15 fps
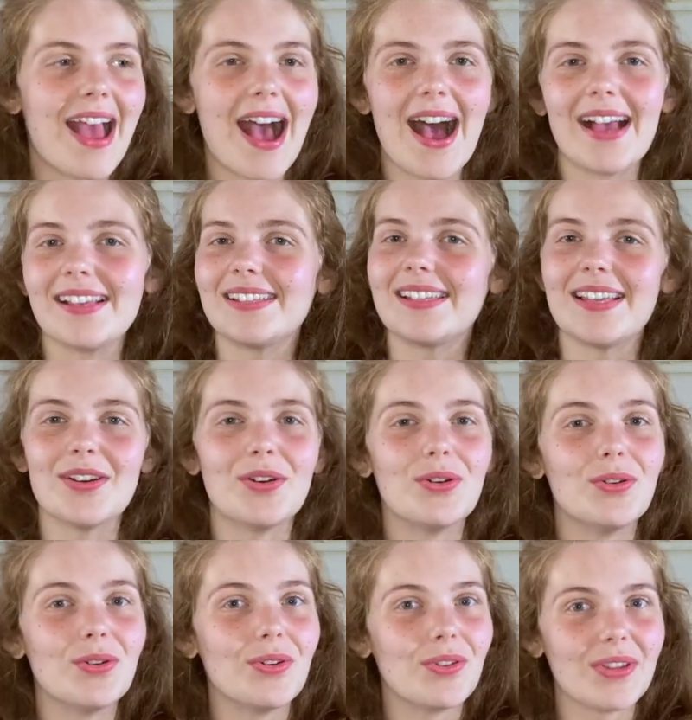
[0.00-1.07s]
I see
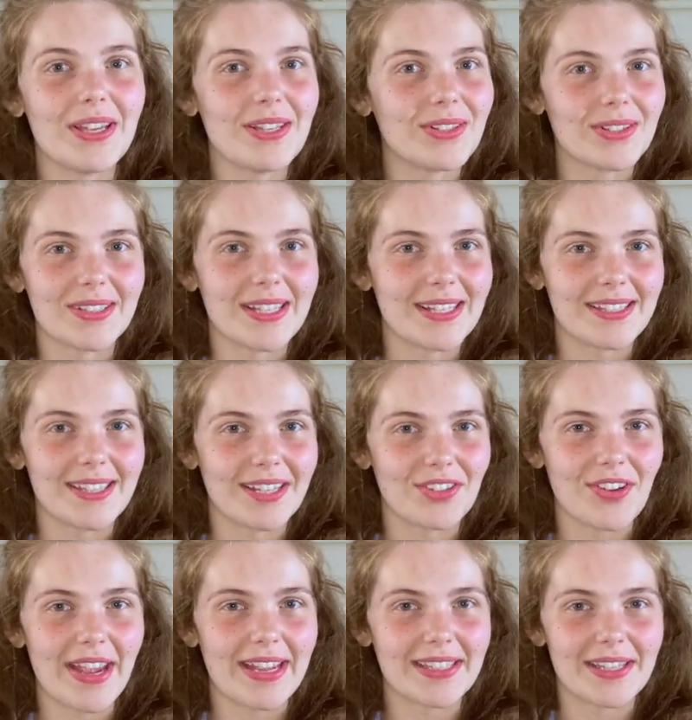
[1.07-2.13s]
all these autistic
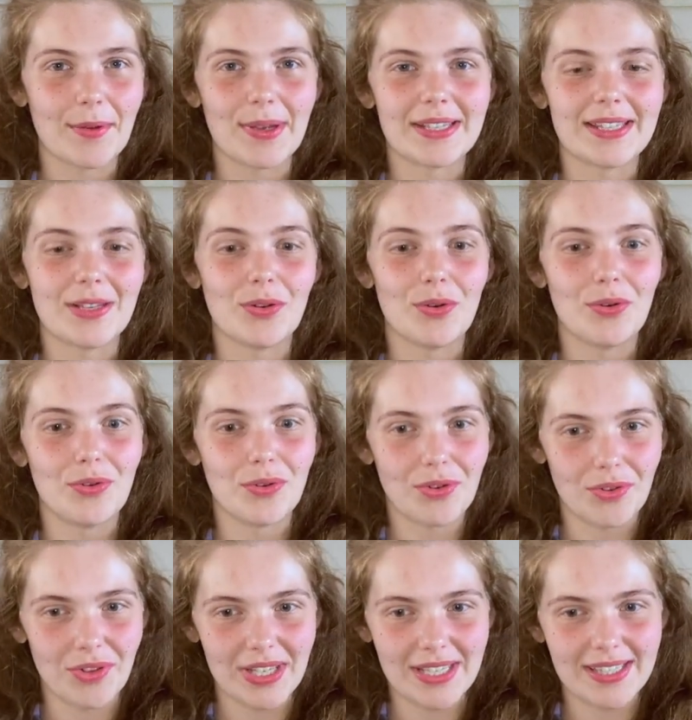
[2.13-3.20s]
traits now, I see
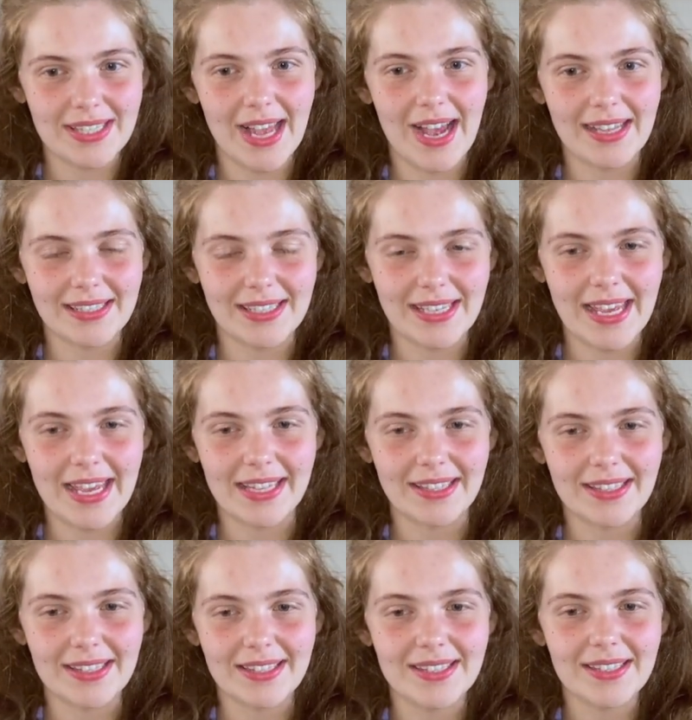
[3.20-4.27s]
all these signs and
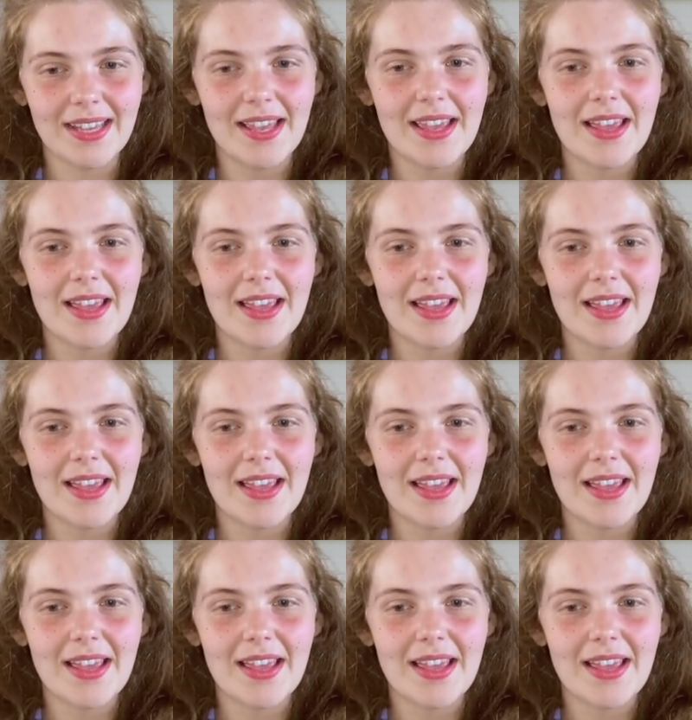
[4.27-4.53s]
hints.